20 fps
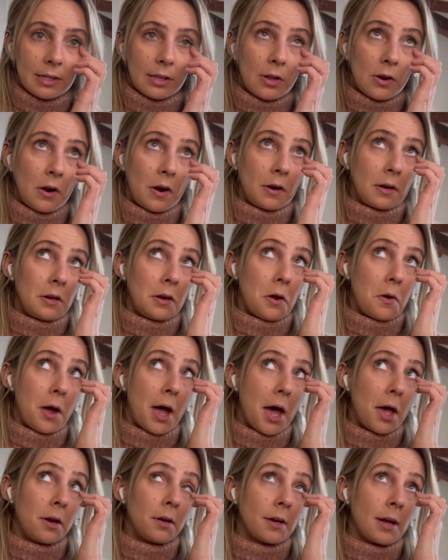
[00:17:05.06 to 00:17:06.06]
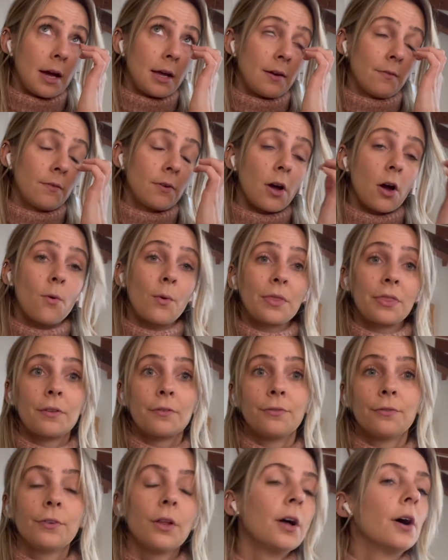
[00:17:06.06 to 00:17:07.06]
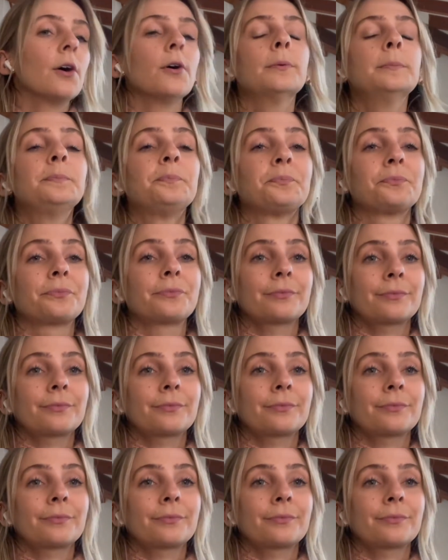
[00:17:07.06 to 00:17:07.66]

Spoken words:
learn, how to kind of go with the flow.